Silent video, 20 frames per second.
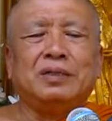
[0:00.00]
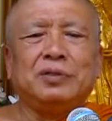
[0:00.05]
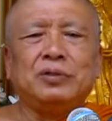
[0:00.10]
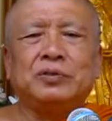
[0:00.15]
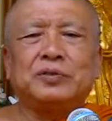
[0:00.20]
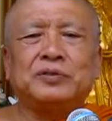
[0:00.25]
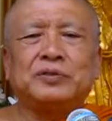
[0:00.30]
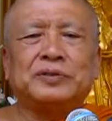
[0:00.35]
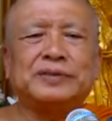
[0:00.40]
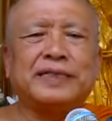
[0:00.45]

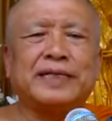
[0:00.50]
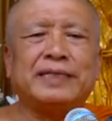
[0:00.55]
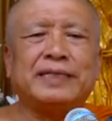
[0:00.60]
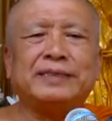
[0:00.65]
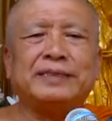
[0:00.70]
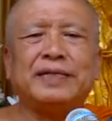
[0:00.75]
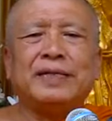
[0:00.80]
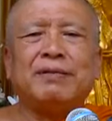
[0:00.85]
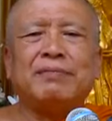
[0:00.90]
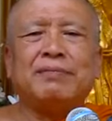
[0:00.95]
you
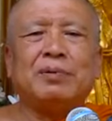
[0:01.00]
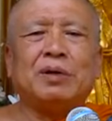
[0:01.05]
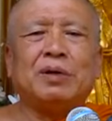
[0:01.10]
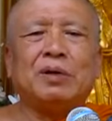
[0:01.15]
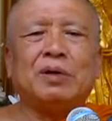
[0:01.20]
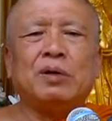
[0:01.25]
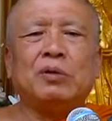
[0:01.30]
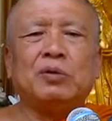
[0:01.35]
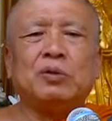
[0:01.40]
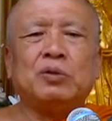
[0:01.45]
sensing
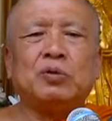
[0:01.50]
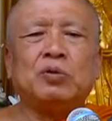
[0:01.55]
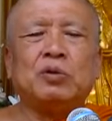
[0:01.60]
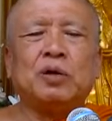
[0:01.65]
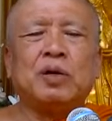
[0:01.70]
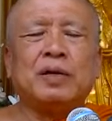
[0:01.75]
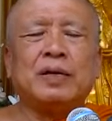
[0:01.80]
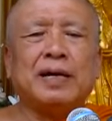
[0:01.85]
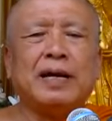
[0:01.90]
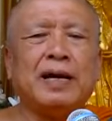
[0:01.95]
more, you
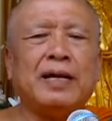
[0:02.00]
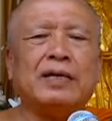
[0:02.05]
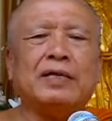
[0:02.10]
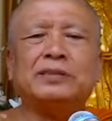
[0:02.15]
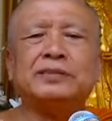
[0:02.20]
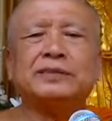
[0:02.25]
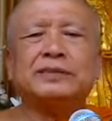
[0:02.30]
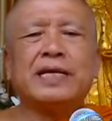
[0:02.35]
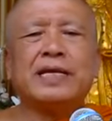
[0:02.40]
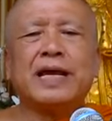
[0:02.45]
got
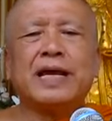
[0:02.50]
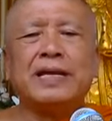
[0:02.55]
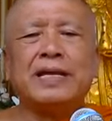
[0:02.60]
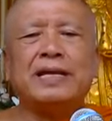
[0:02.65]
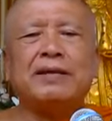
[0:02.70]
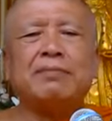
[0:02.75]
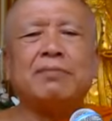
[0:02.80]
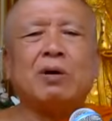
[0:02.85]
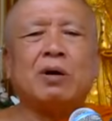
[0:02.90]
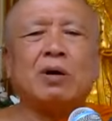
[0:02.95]

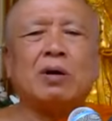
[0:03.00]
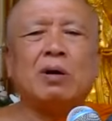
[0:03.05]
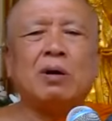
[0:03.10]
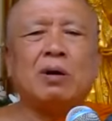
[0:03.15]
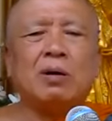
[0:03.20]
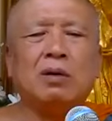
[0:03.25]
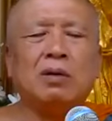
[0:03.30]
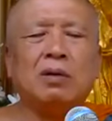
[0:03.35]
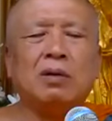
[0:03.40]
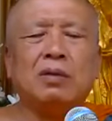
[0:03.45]
understanding more,
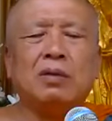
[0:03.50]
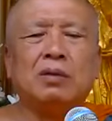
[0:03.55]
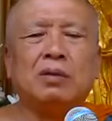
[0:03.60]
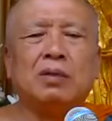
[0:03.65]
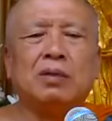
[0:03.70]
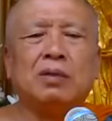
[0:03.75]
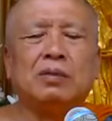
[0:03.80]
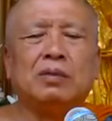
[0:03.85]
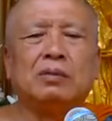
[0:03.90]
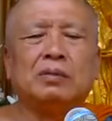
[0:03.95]

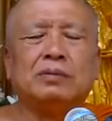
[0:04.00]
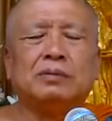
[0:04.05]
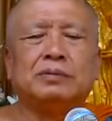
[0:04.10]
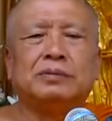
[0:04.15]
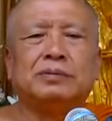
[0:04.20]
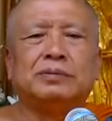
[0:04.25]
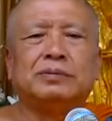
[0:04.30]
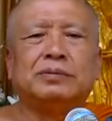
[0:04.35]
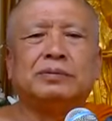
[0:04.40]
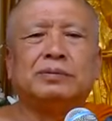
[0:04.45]

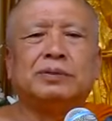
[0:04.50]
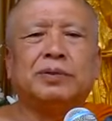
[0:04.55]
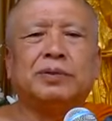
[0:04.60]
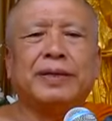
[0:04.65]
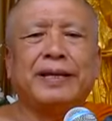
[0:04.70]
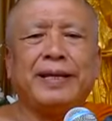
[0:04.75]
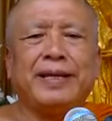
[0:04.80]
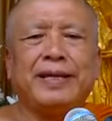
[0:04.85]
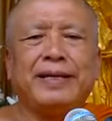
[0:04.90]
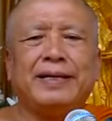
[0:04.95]

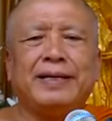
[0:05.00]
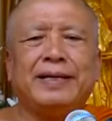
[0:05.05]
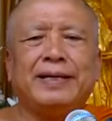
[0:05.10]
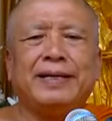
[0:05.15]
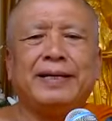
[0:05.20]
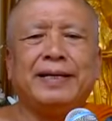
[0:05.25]
okay?